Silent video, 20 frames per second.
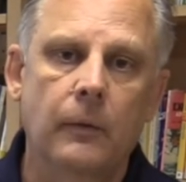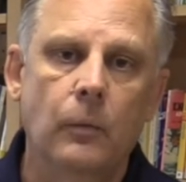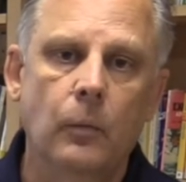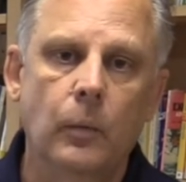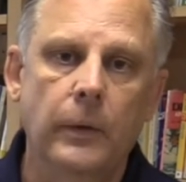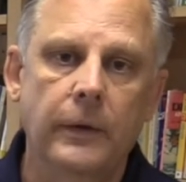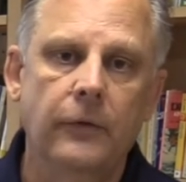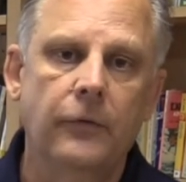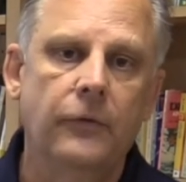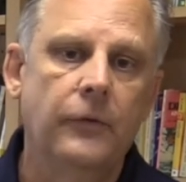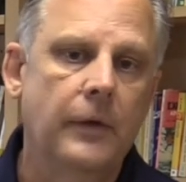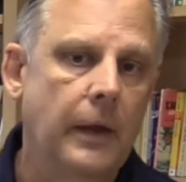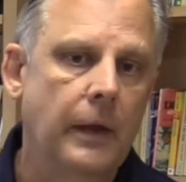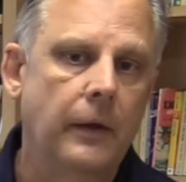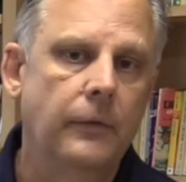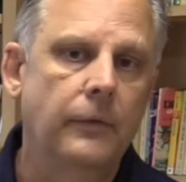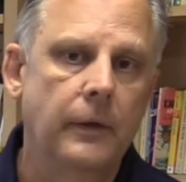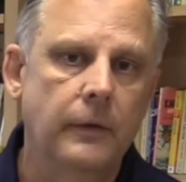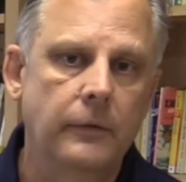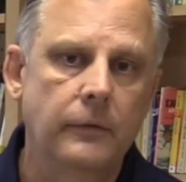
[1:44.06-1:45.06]
we
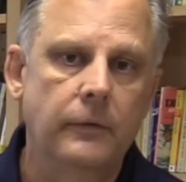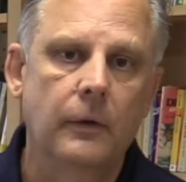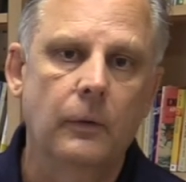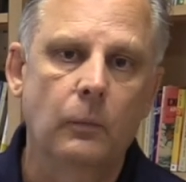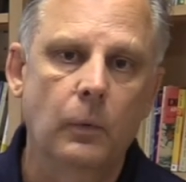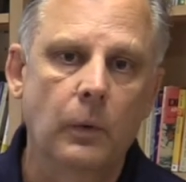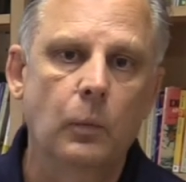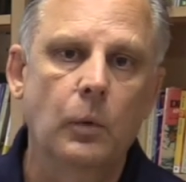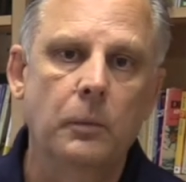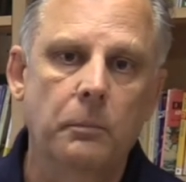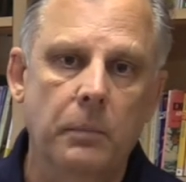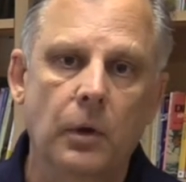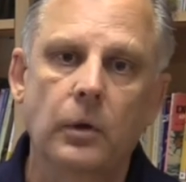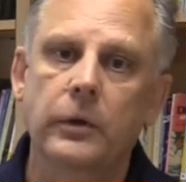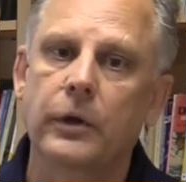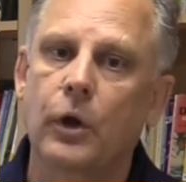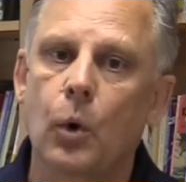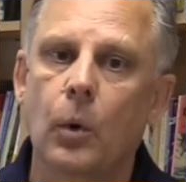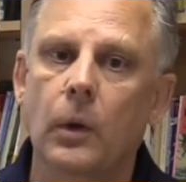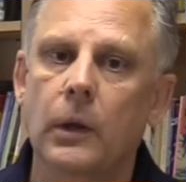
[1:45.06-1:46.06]
decided that we would
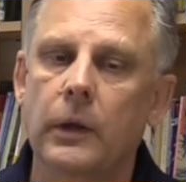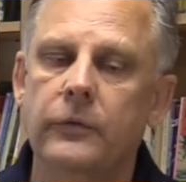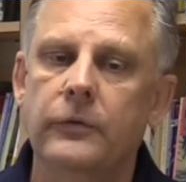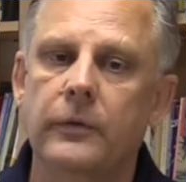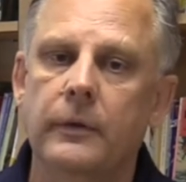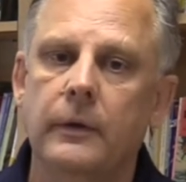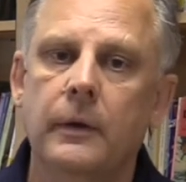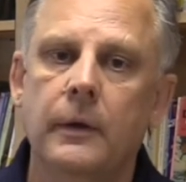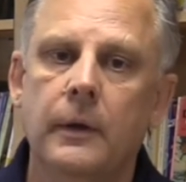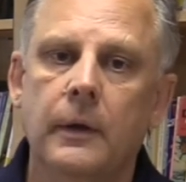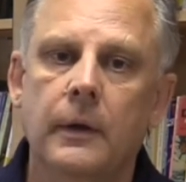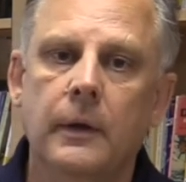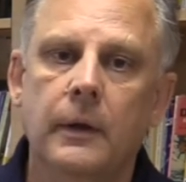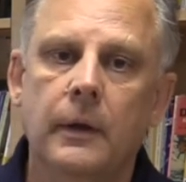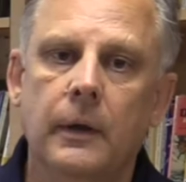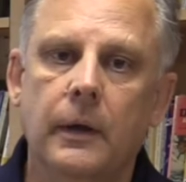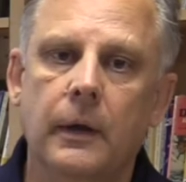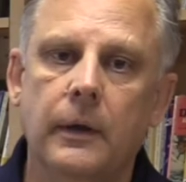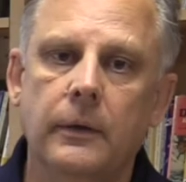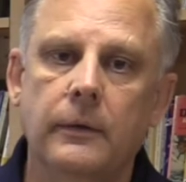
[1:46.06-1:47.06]
build a coalition
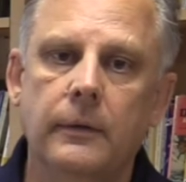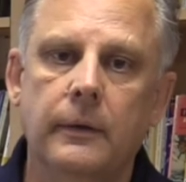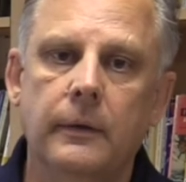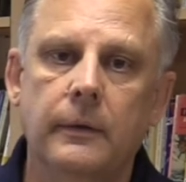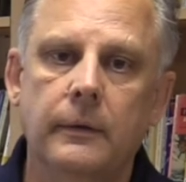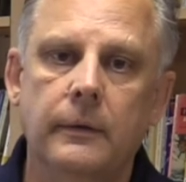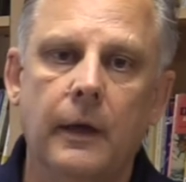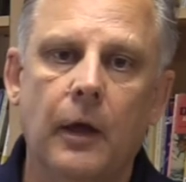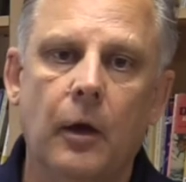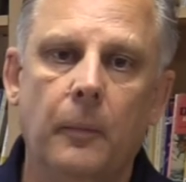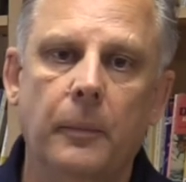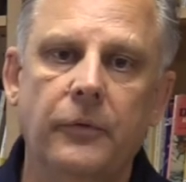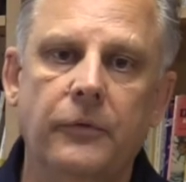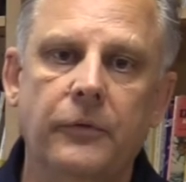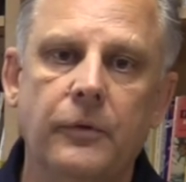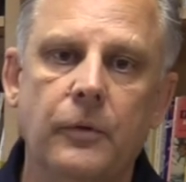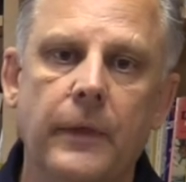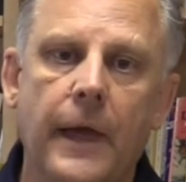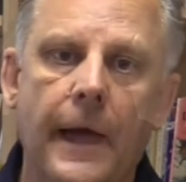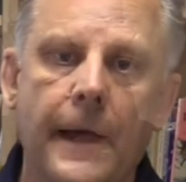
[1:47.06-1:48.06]
to help us
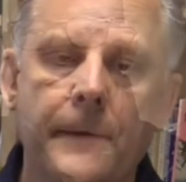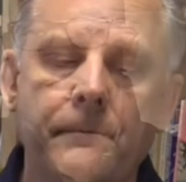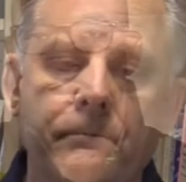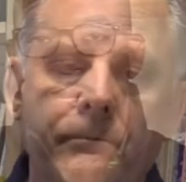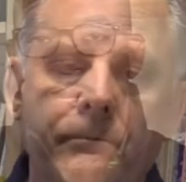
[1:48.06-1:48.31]
do that.